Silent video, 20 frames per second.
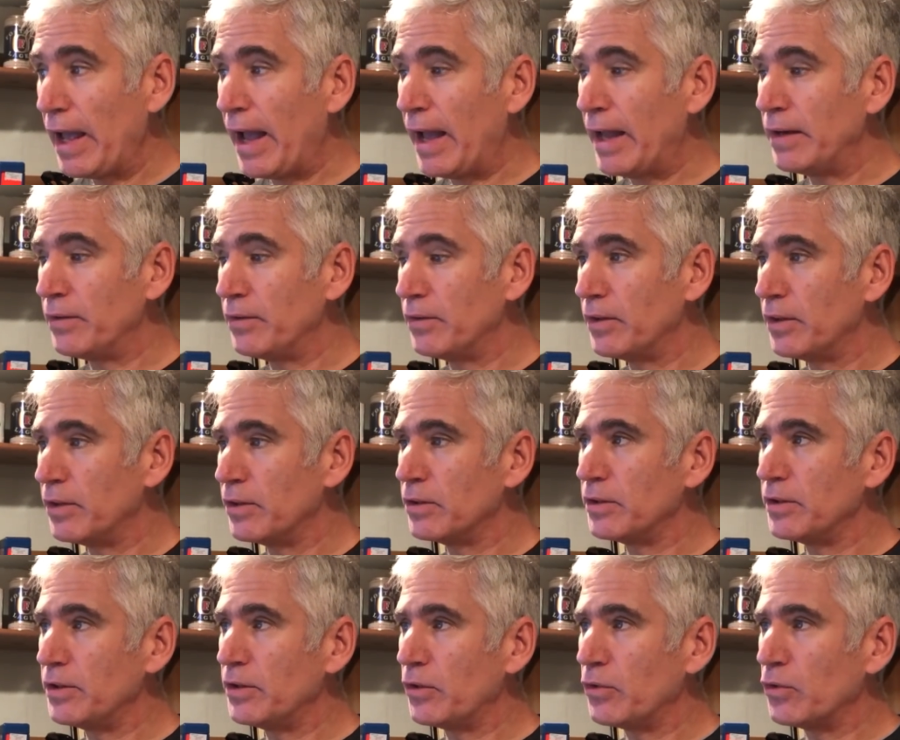And
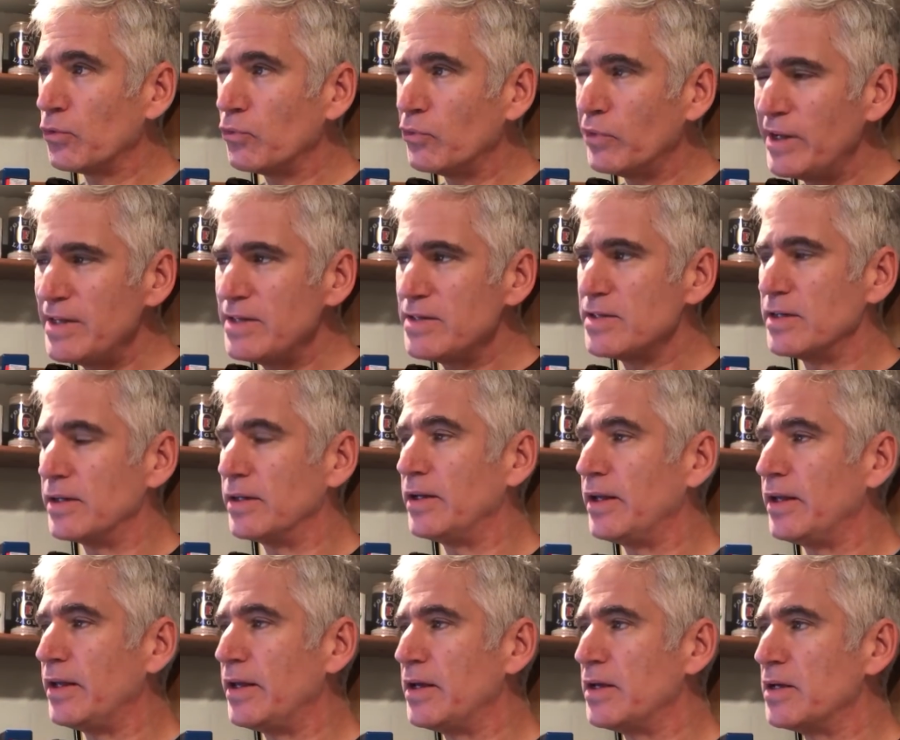the
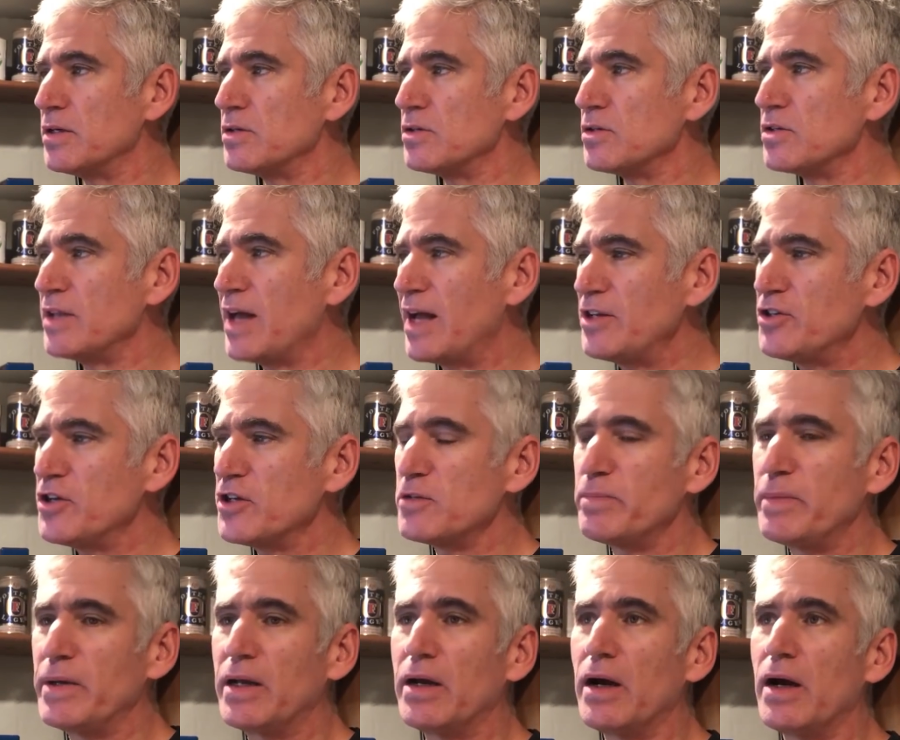reason is not
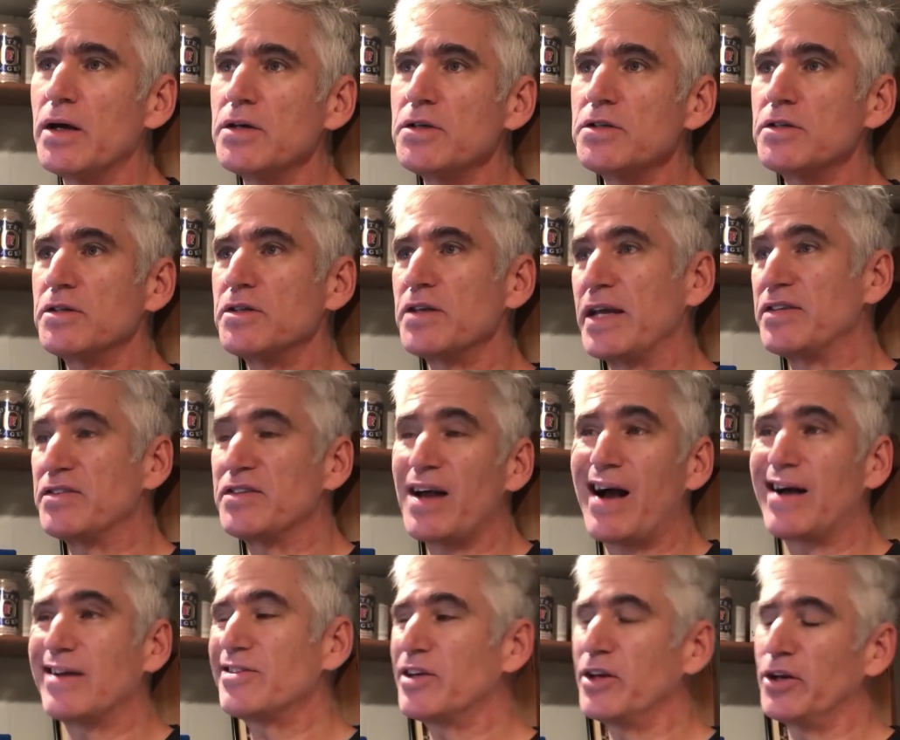just because, say,
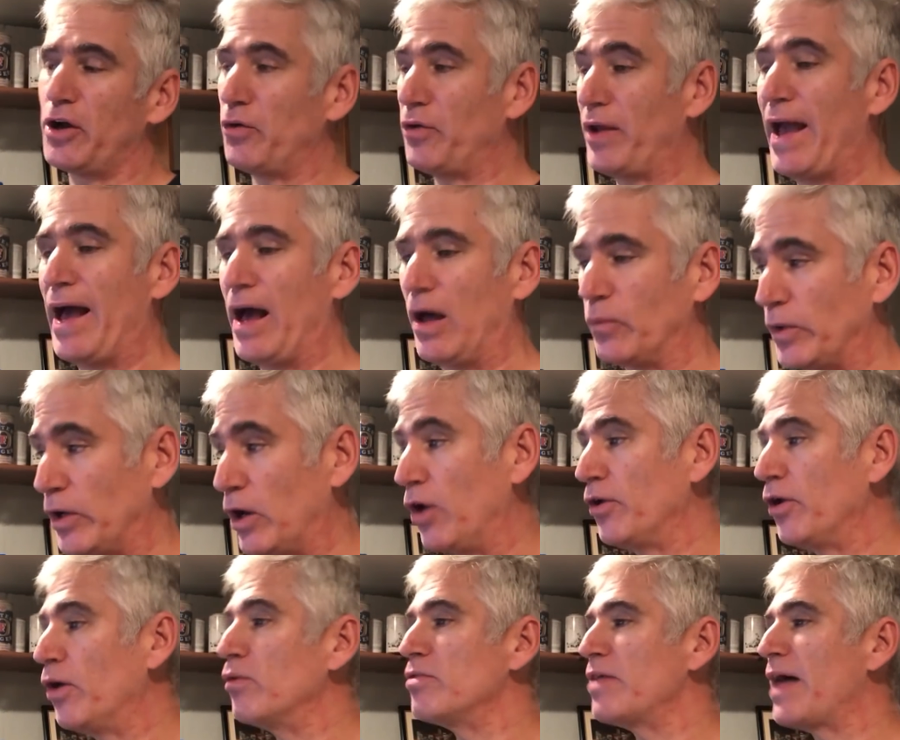stocks can go down. We
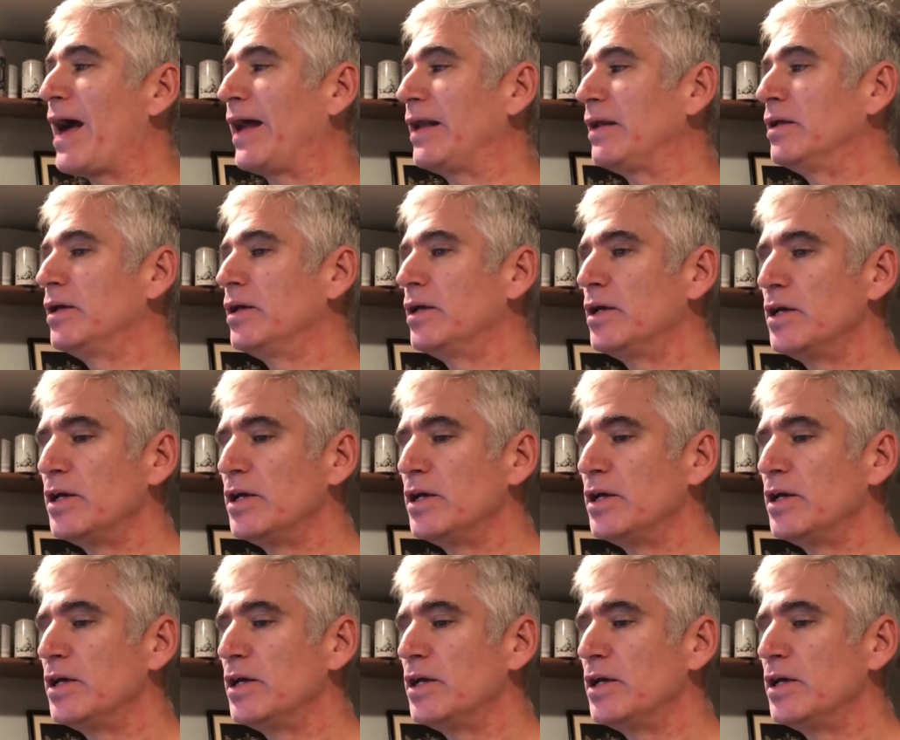all know that.